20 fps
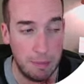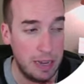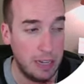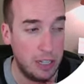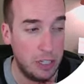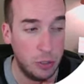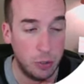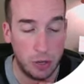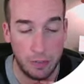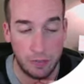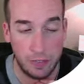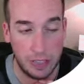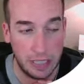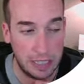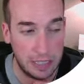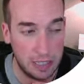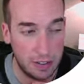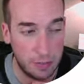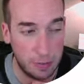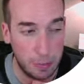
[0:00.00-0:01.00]
They make
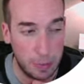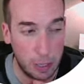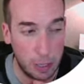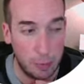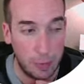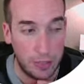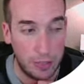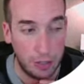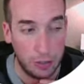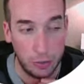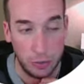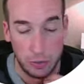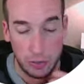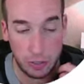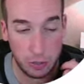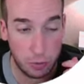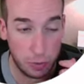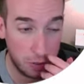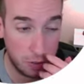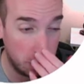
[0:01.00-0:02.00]
257 mil, but they're
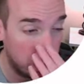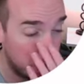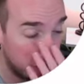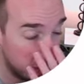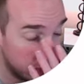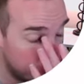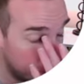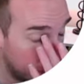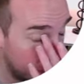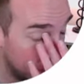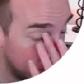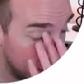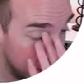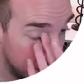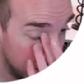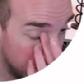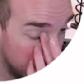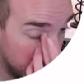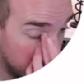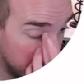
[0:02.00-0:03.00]
losing 237 mil.